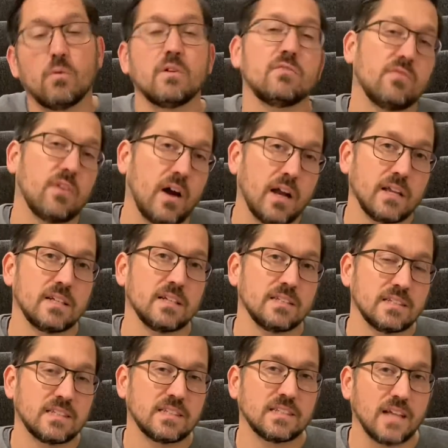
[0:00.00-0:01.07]
we find
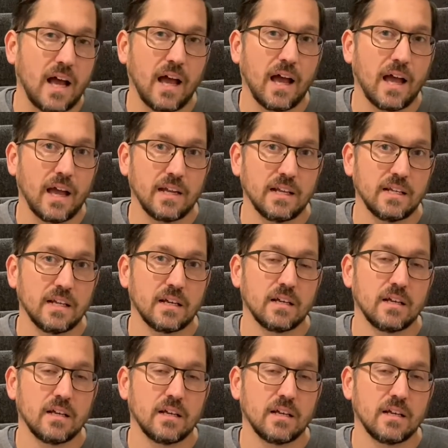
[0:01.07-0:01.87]
inside,